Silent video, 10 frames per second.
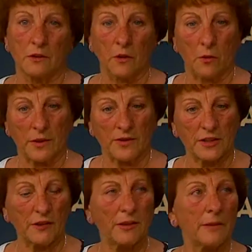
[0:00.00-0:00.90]
Don't want to
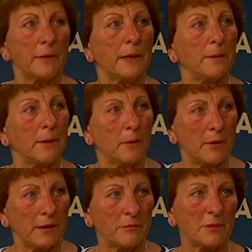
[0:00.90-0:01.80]
scare anybody, but
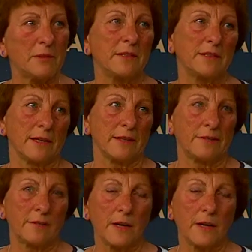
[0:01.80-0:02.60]
want them to be safe.